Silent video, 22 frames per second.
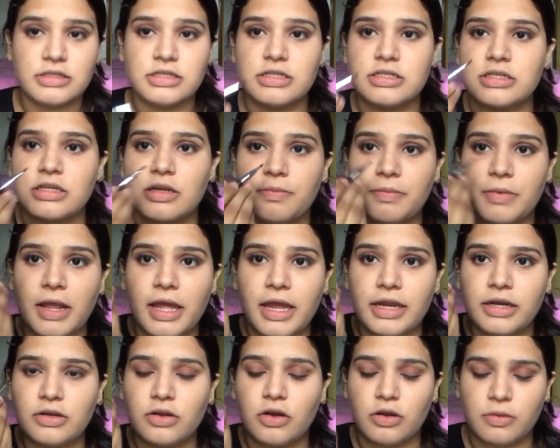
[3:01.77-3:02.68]
and
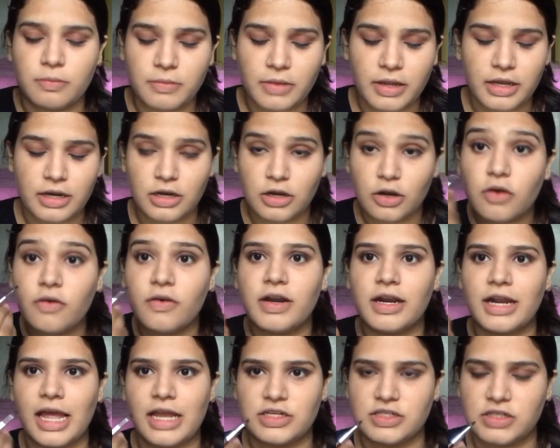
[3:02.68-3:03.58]
just apply it on
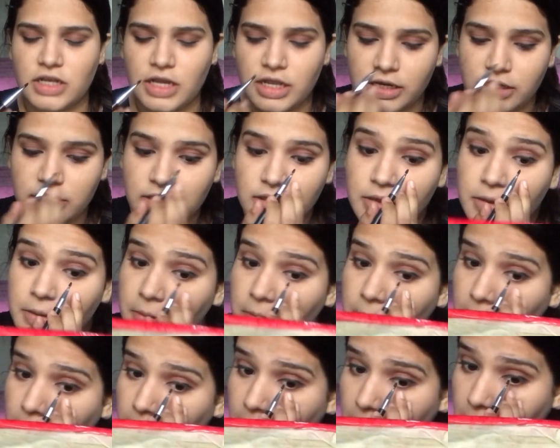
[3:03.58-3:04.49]
my lower lash
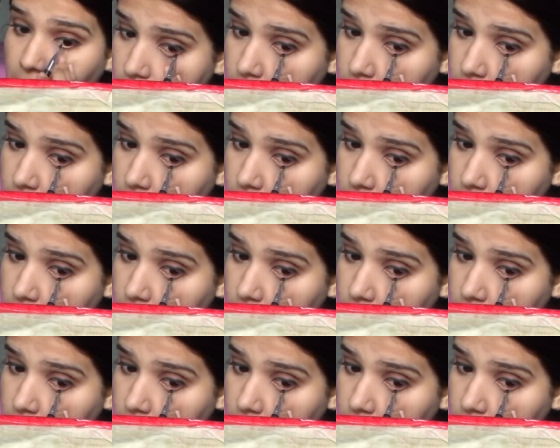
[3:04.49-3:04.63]
line.